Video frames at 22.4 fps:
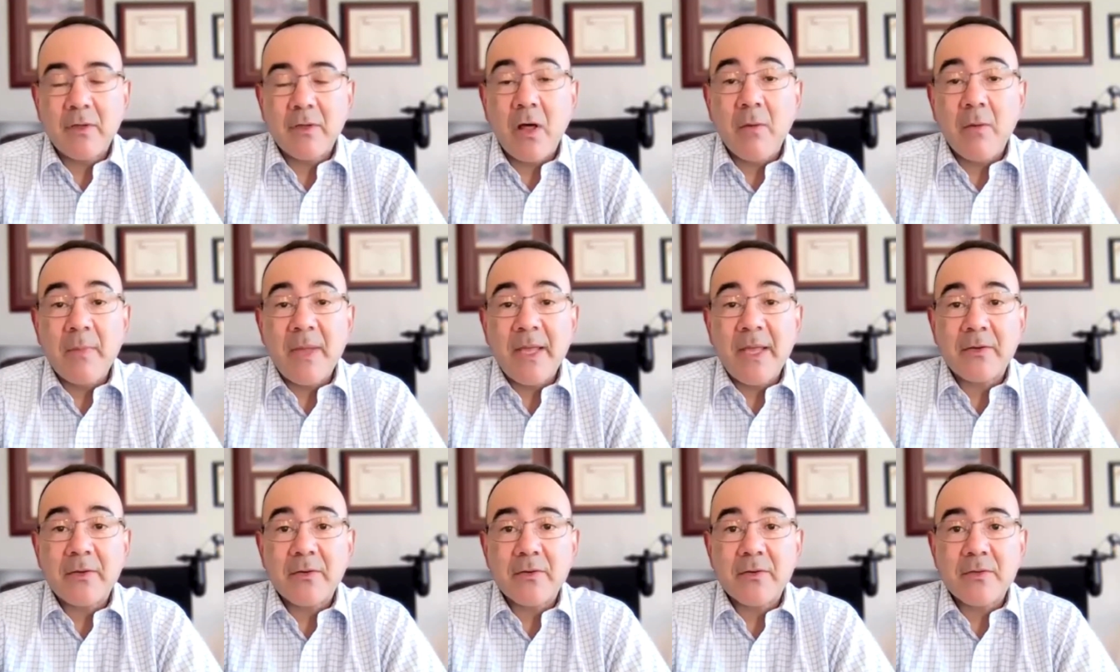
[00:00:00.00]

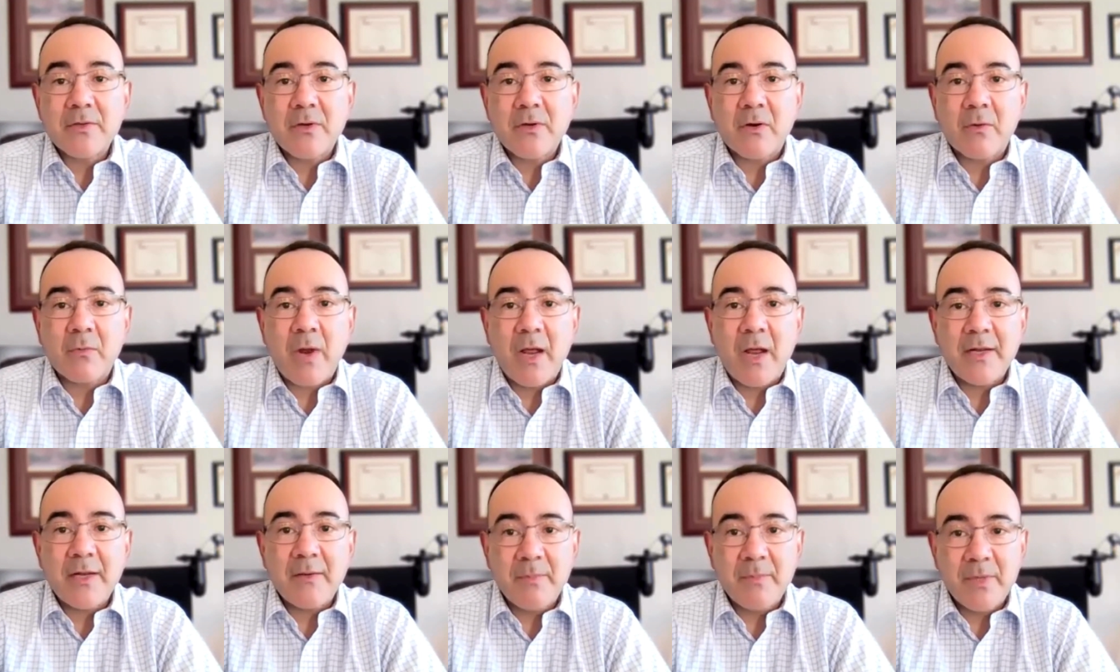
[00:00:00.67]
Lawmakers are
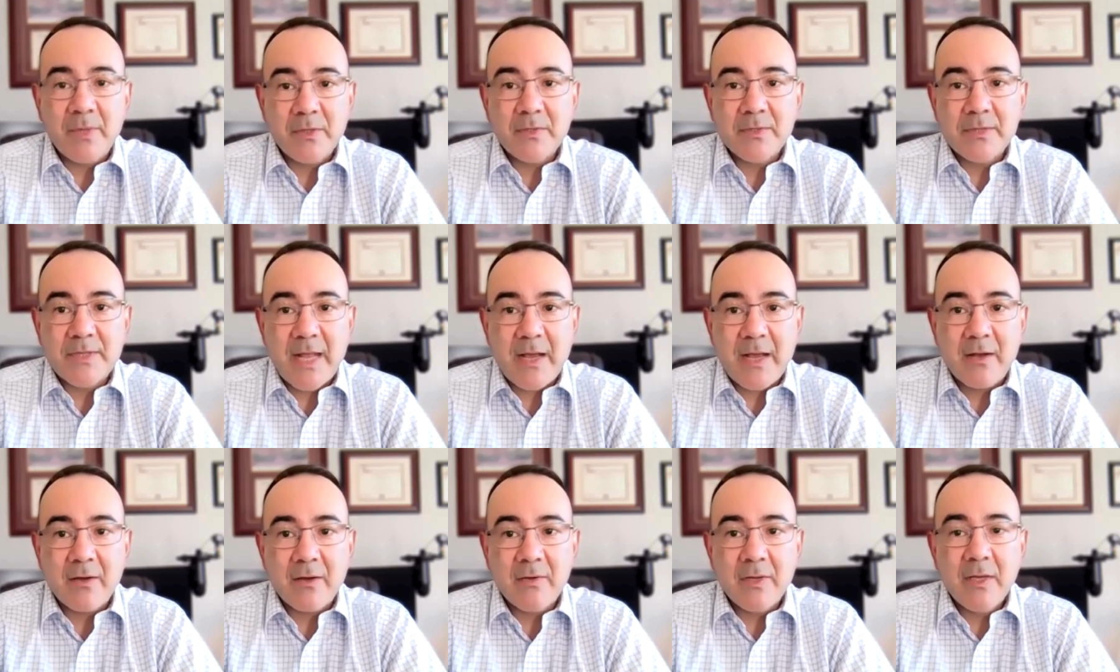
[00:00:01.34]
writing bills
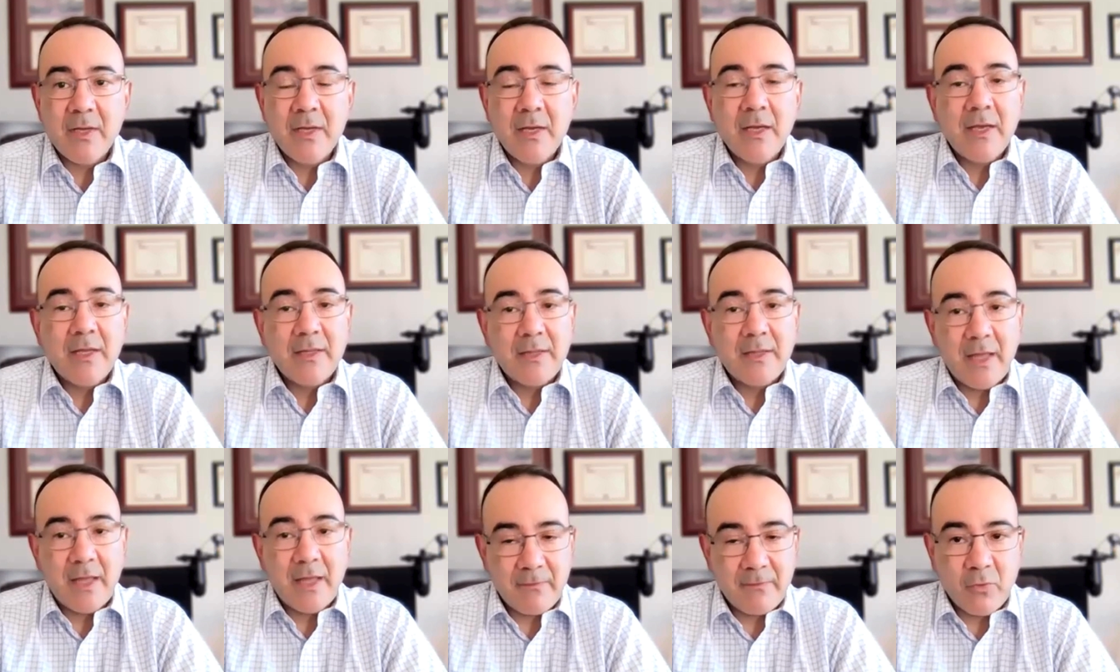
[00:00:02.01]
now
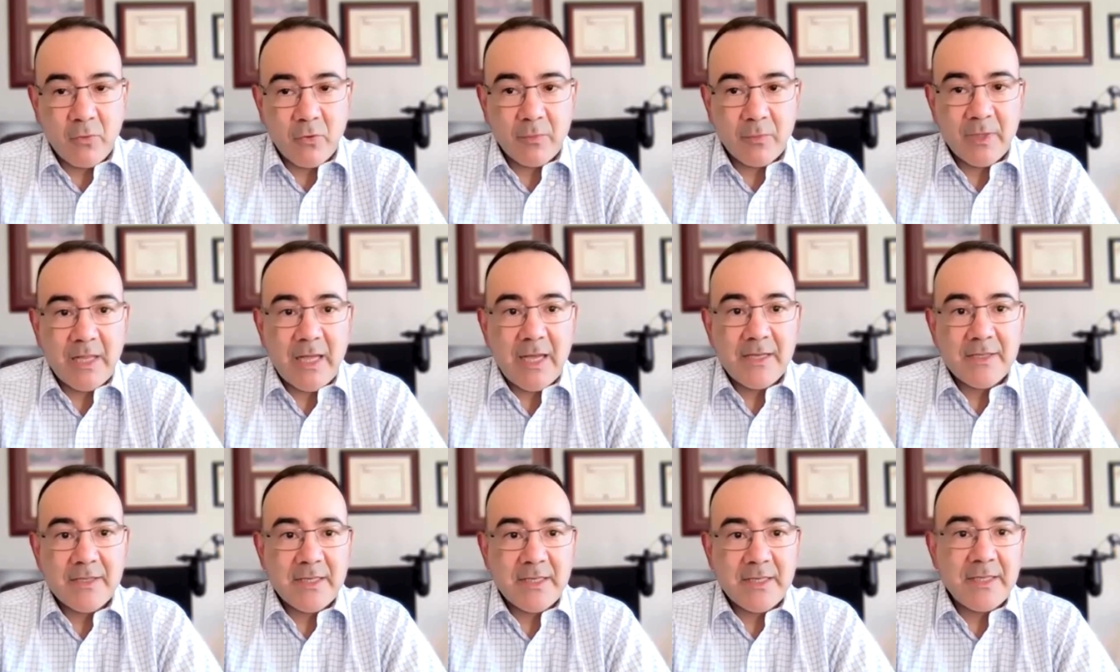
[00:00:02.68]
that
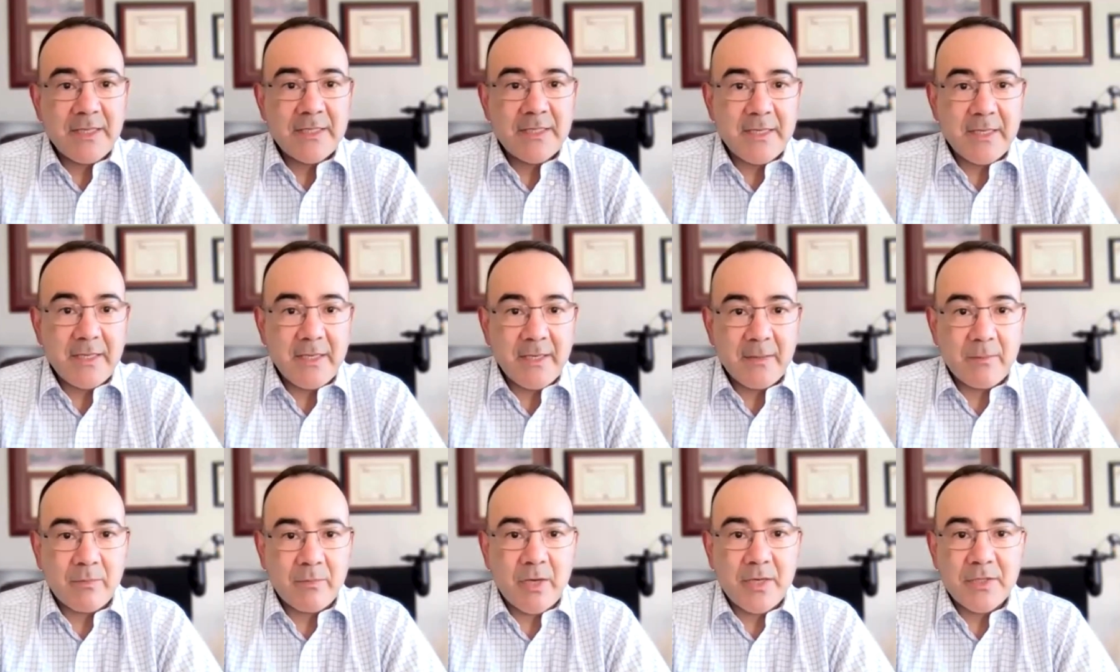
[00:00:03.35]
formalize
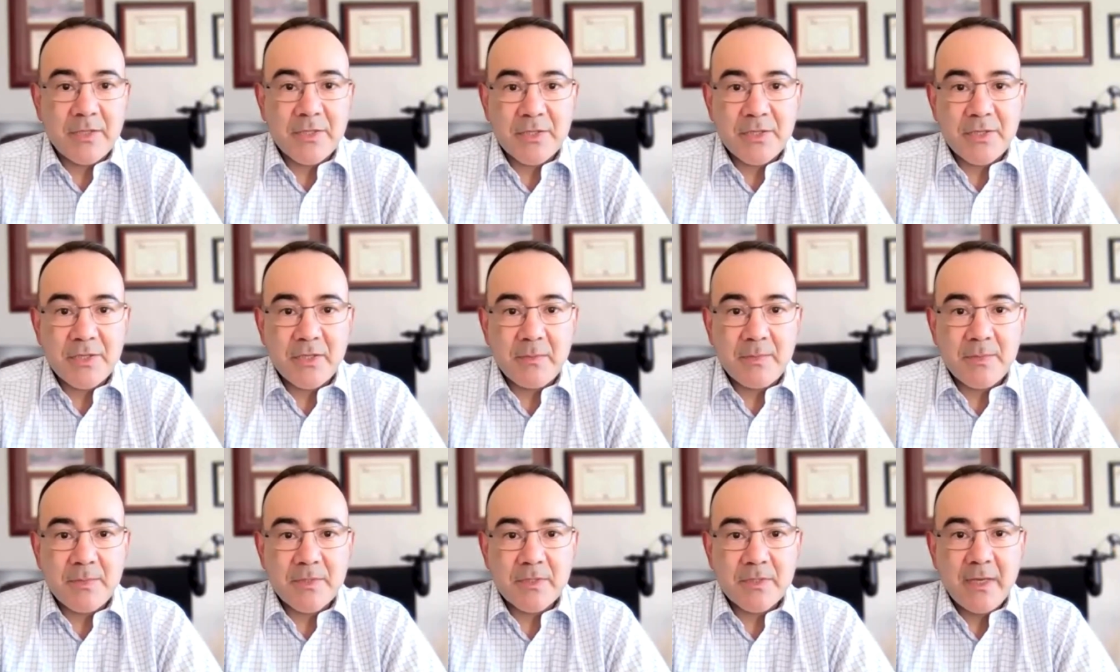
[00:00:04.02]
ECE
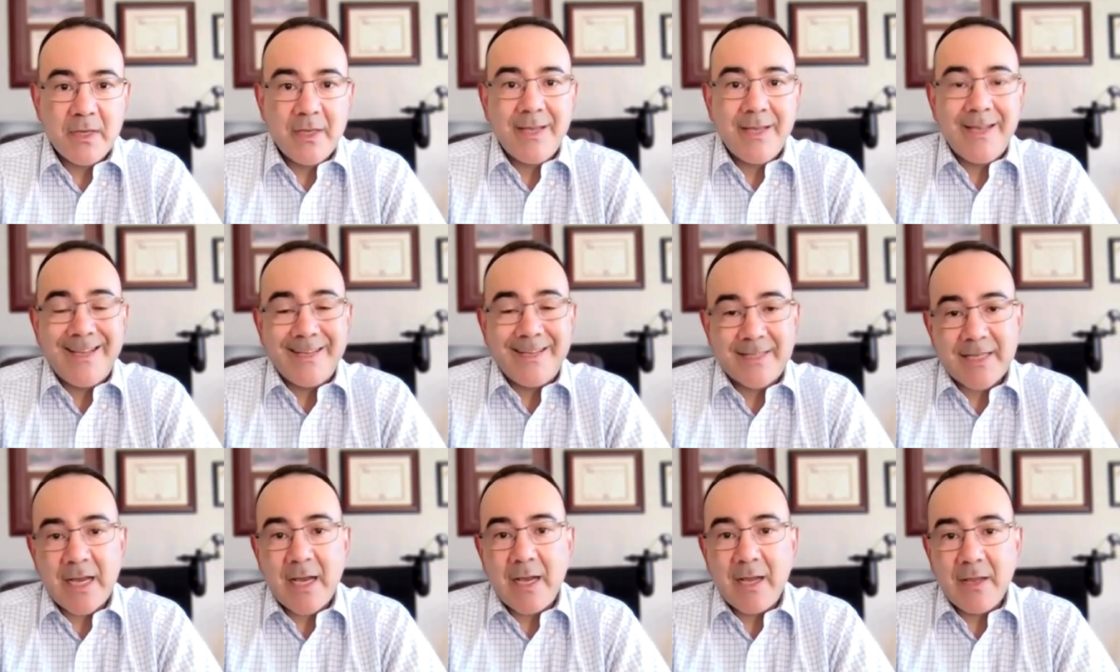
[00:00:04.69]
apprenticeships
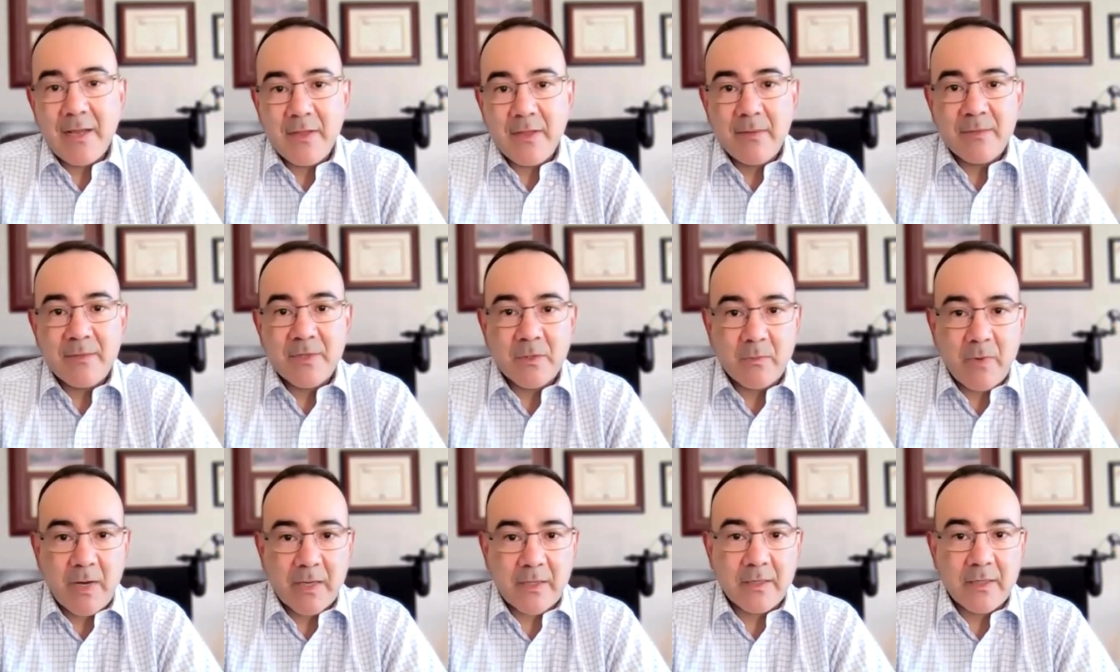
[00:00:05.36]
and tie them
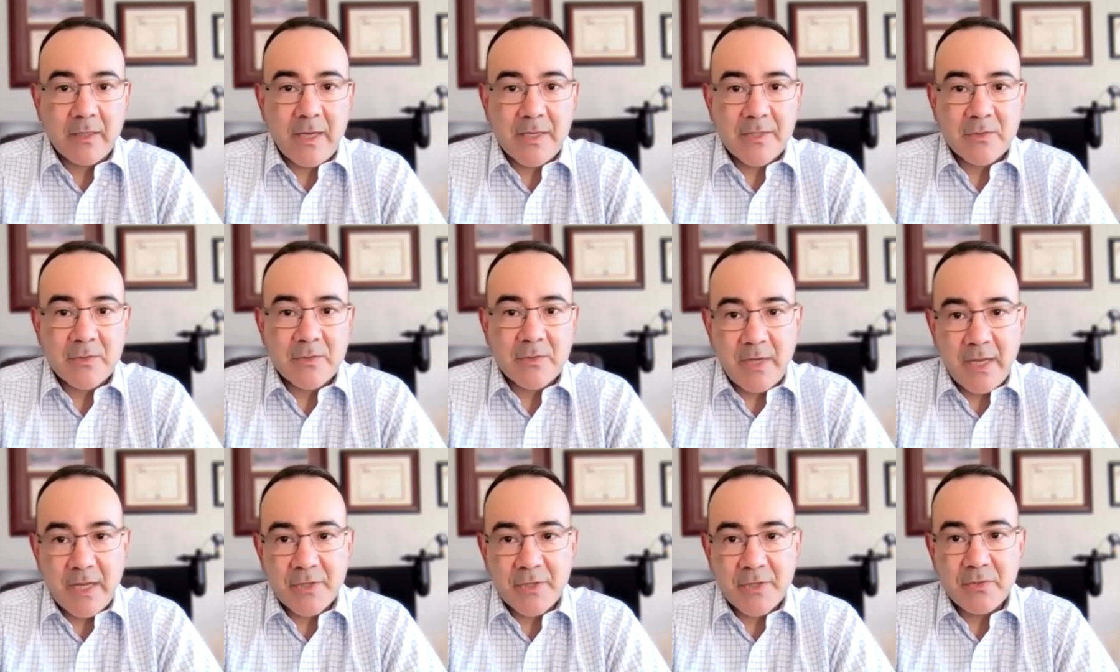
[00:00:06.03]
to recognized
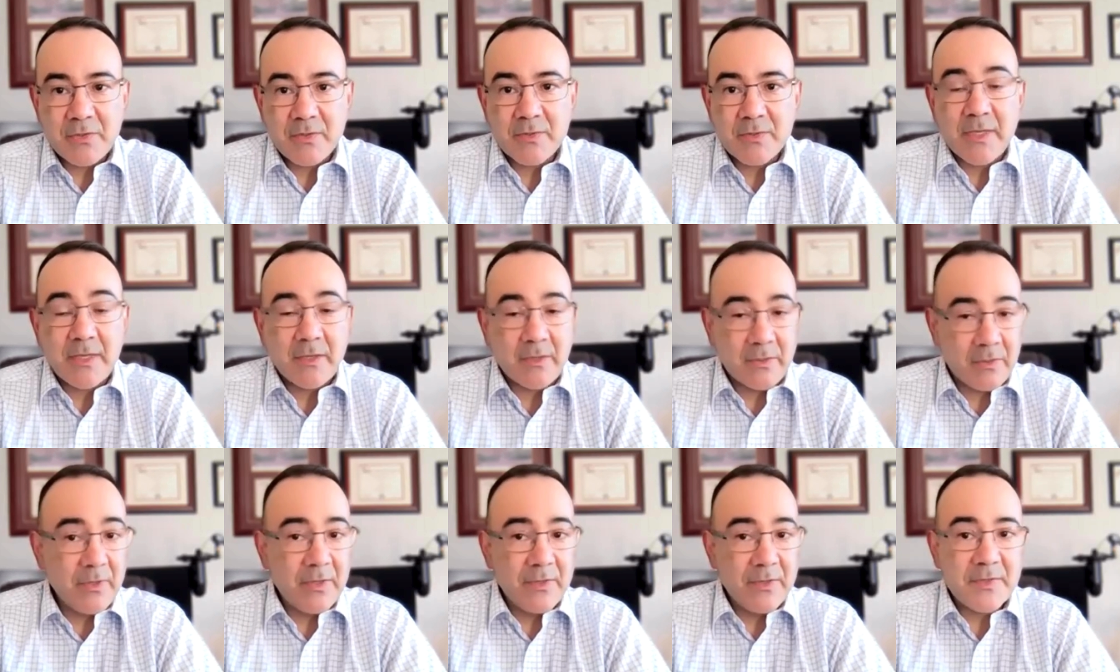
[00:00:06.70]
credentials,
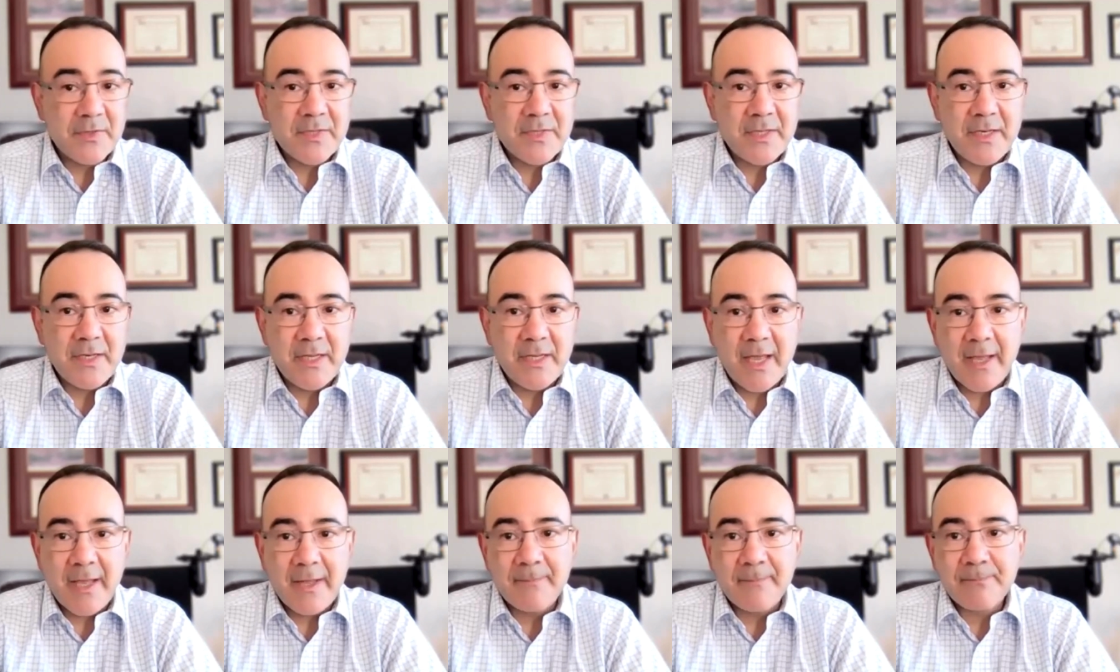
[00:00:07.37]
including the
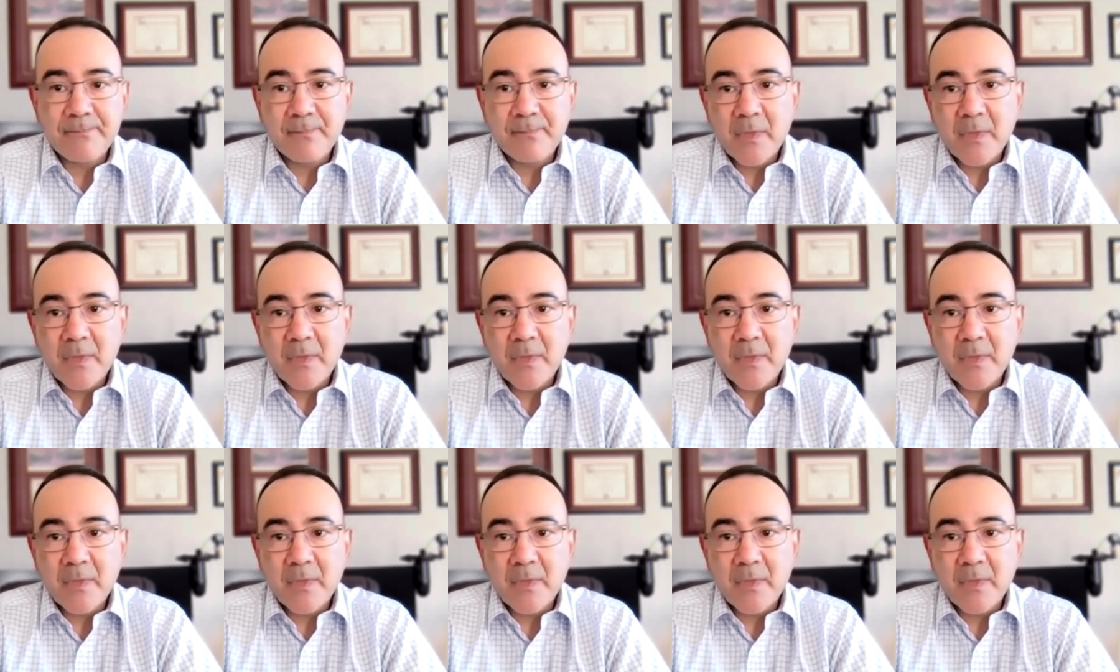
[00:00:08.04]
CDA.